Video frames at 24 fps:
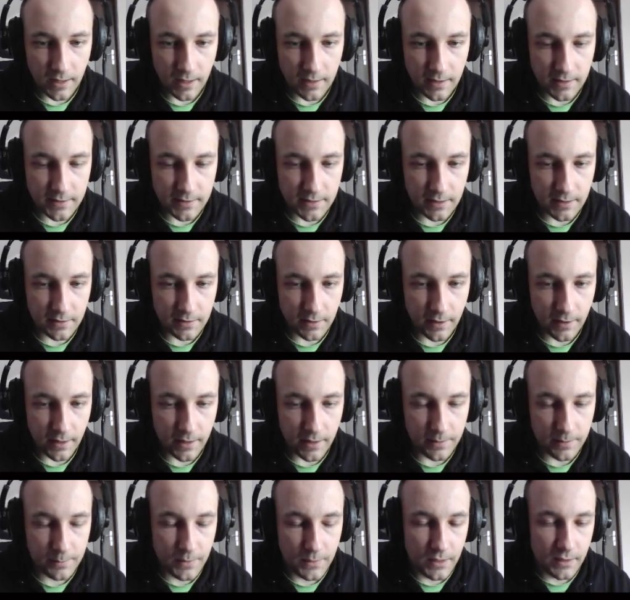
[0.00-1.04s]

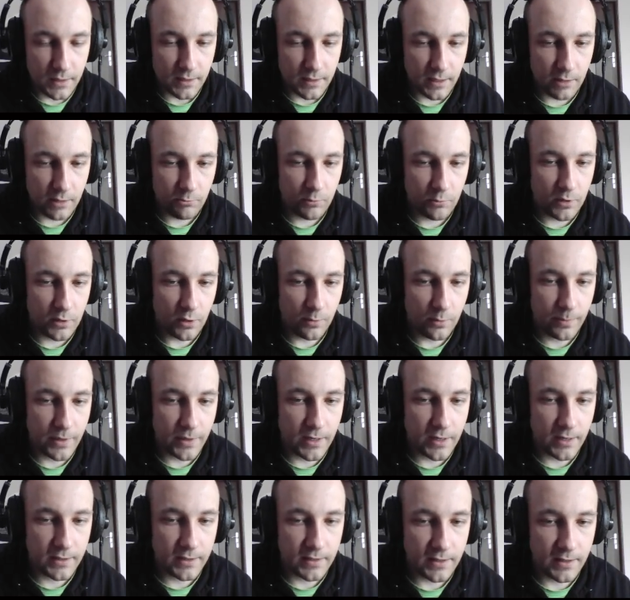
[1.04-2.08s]
Alexandria. Can we
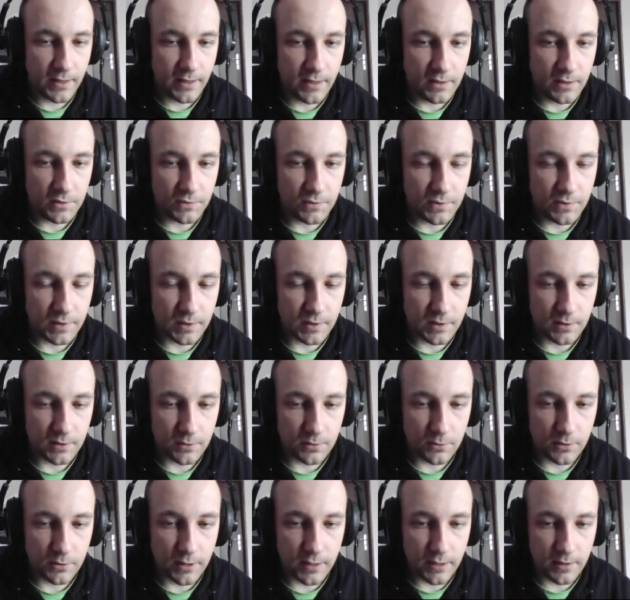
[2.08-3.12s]
operate anything
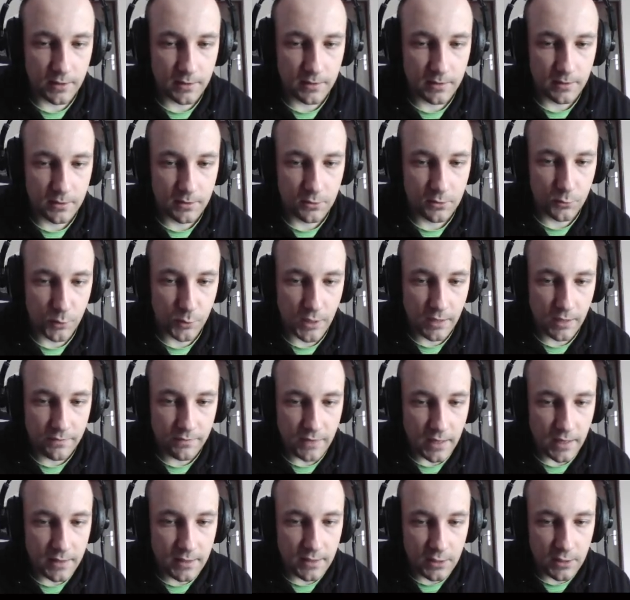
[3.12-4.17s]
into there? Do we have
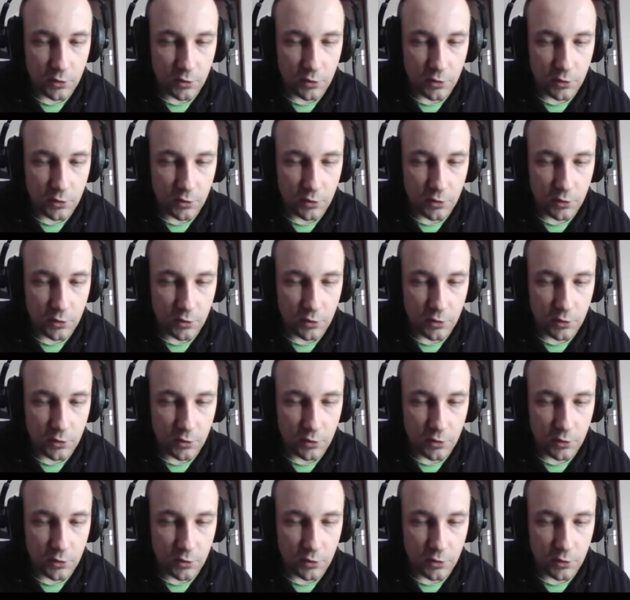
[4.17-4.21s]
any